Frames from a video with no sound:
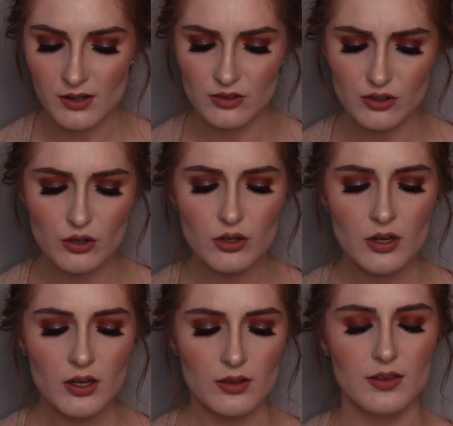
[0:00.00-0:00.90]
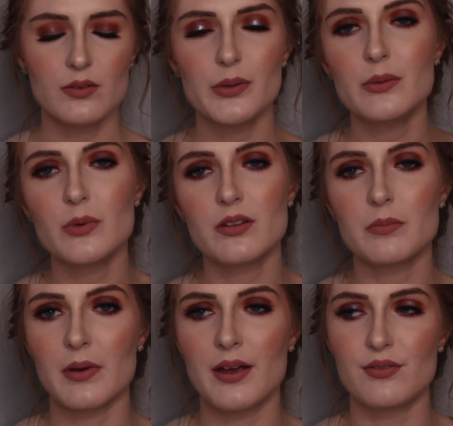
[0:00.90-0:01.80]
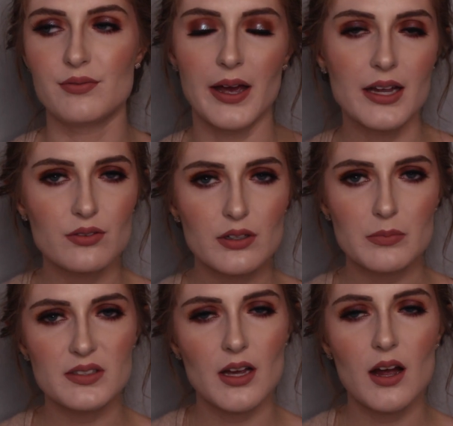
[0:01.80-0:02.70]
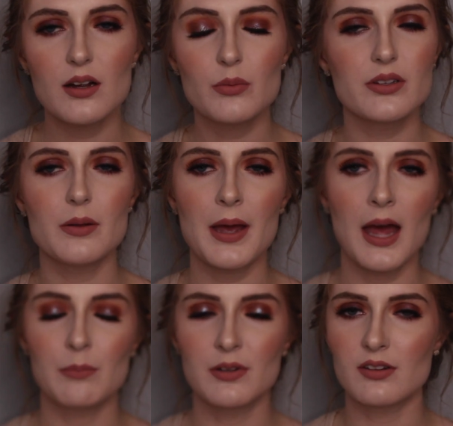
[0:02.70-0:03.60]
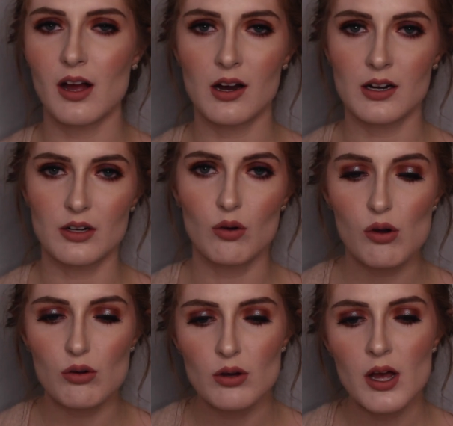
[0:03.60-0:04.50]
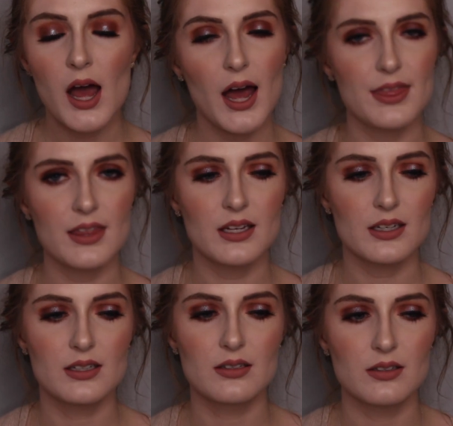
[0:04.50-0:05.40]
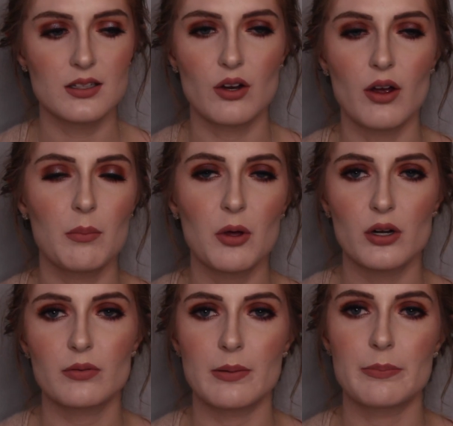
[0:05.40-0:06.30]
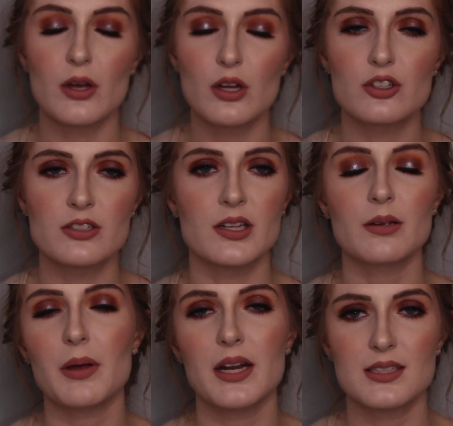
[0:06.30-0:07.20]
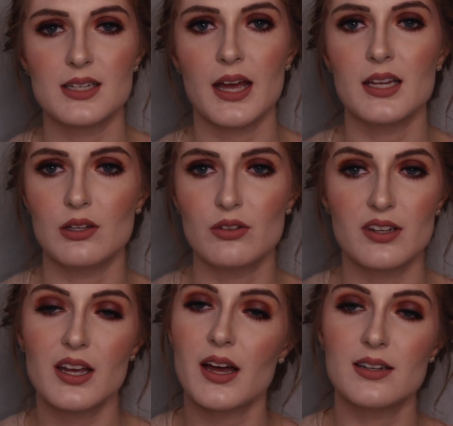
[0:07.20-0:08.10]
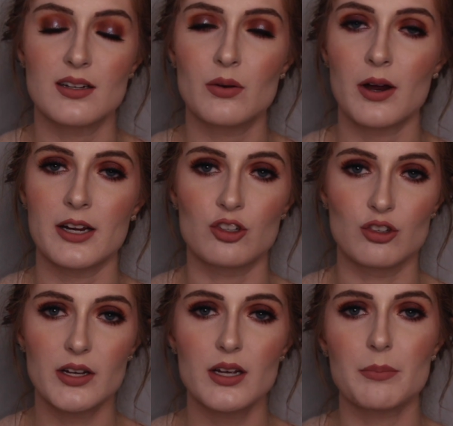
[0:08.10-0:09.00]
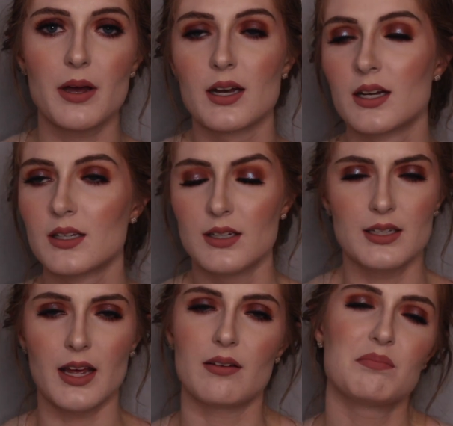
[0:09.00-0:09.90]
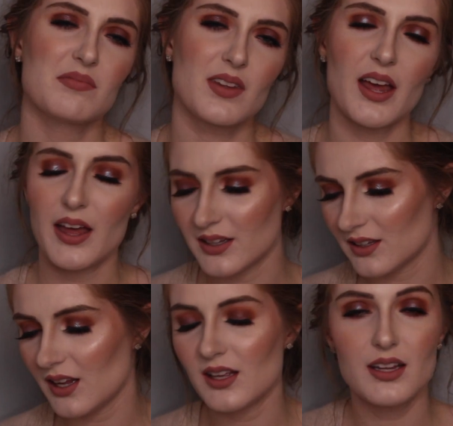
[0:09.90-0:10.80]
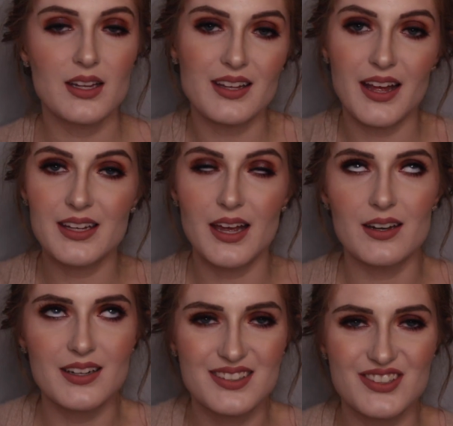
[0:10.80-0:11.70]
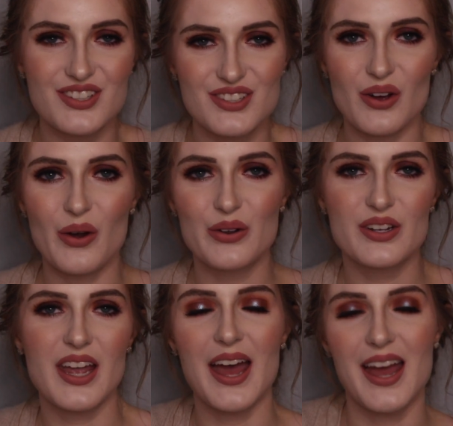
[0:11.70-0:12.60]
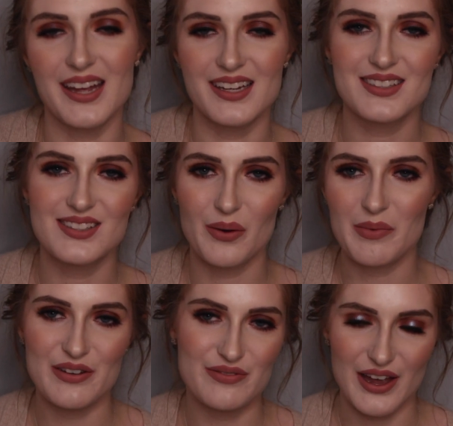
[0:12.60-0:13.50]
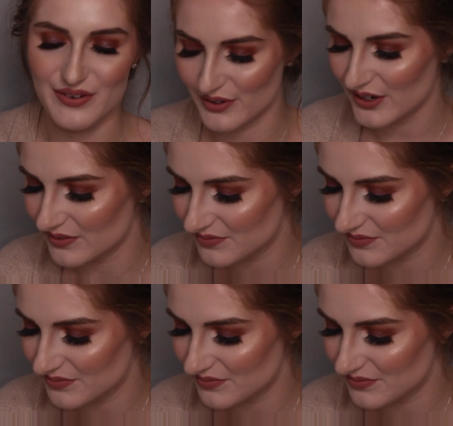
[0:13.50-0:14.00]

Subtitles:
So this one wasn't my favourite mascara. It wasn't a bad mascara at all. I think, you know, I'm not going to repurchase it, but I didn't hate using it. I did quite enjoy it, but yeah. Again, it's just okay. It's not my favourite.